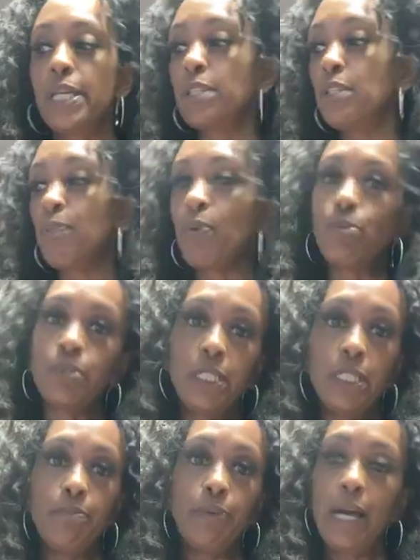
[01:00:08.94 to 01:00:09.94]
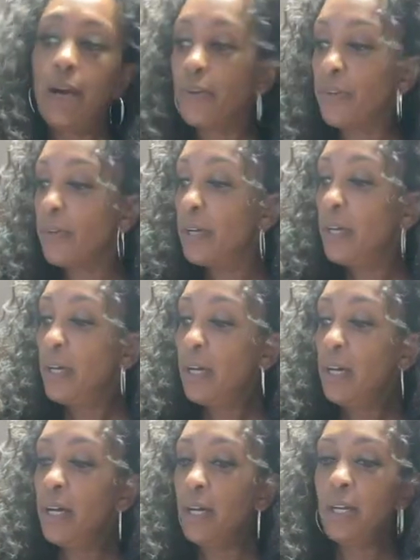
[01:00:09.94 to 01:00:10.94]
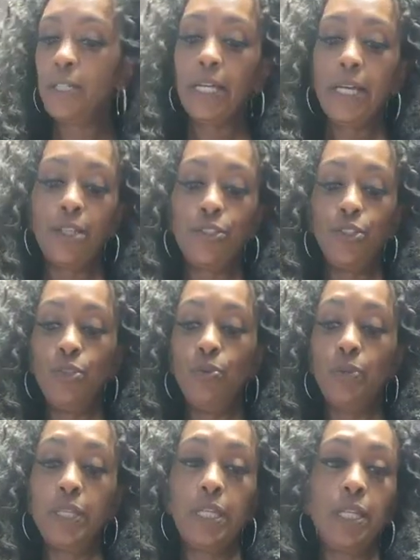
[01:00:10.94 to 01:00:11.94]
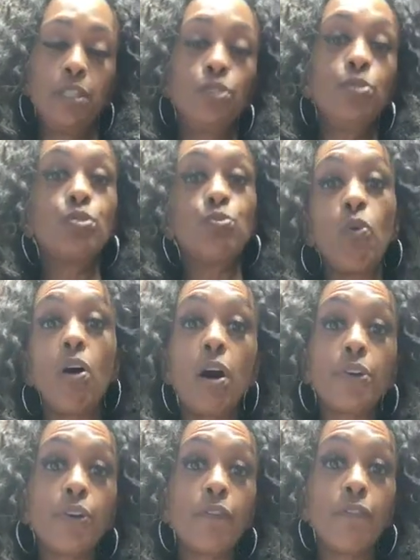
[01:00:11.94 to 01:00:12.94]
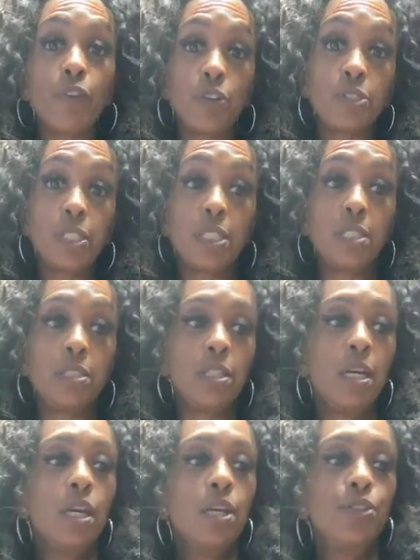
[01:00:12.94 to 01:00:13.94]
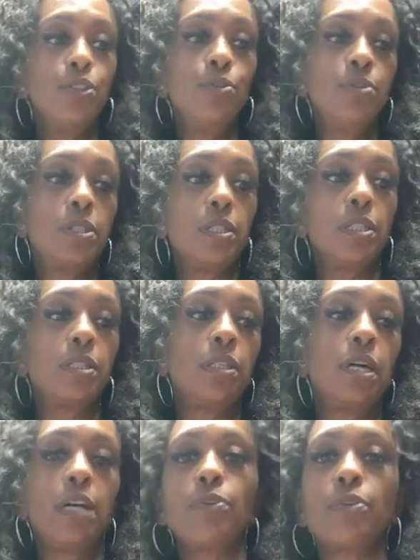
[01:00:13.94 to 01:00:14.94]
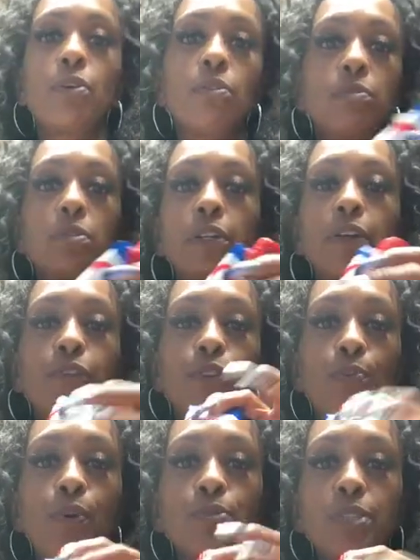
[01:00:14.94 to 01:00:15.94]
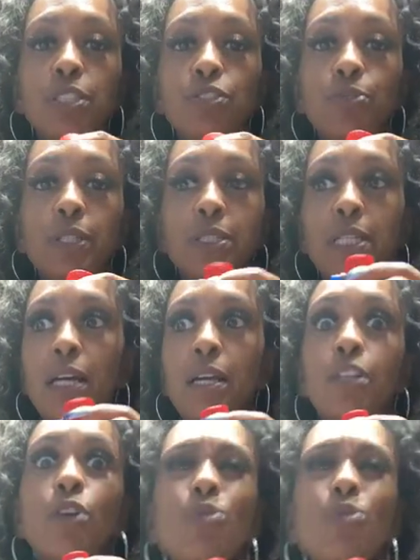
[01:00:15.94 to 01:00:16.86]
take the protein powder and you can use water versus using, I don't know if the protein drinks, I